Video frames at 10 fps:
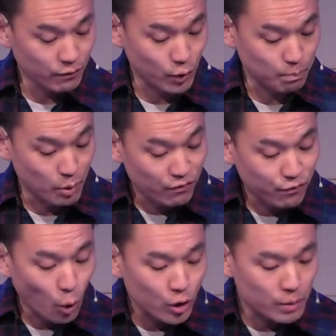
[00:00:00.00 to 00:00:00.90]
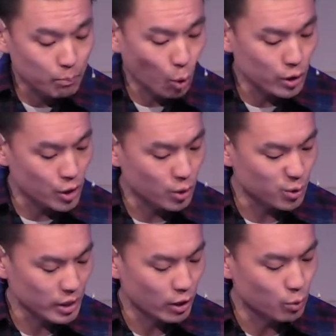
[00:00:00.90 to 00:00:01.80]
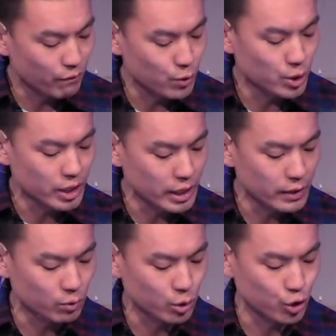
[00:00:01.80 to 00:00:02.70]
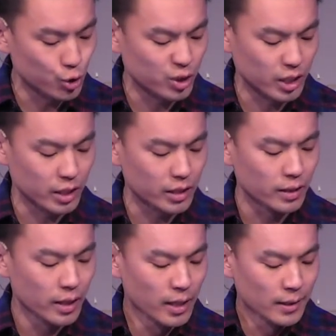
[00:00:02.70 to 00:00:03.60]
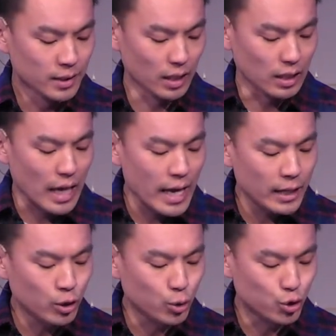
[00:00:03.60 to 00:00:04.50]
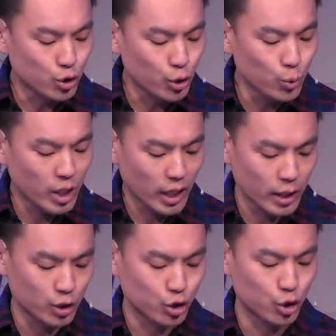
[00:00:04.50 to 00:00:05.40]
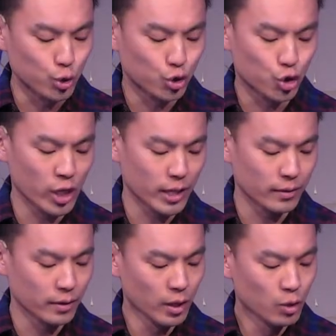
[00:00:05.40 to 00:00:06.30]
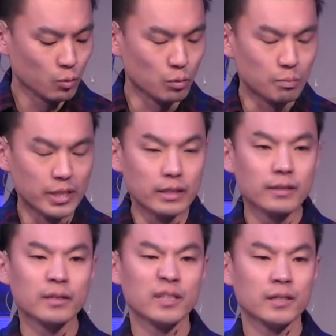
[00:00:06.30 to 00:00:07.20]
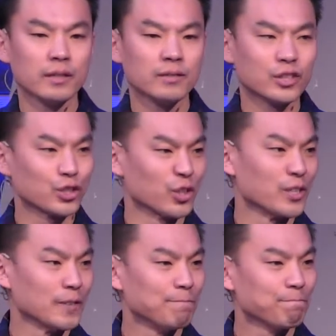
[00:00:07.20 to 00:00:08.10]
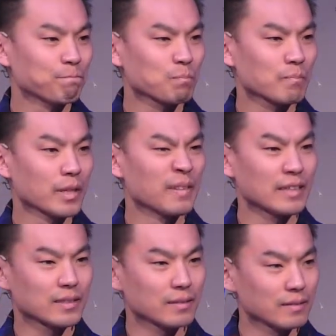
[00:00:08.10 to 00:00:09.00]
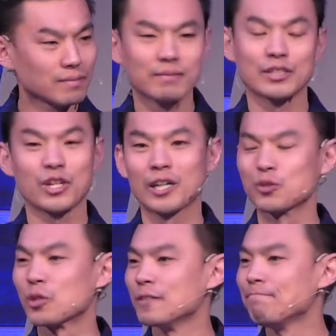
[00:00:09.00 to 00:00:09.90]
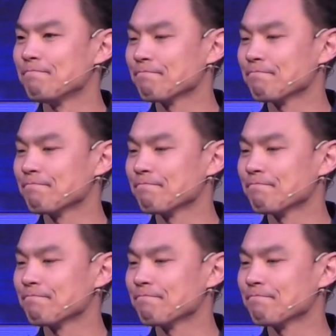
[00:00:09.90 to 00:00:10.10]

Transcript: For before the boy knows how to refuse the evil and choose the good, the land whose two kings you dread will be deserted. And that's God's word.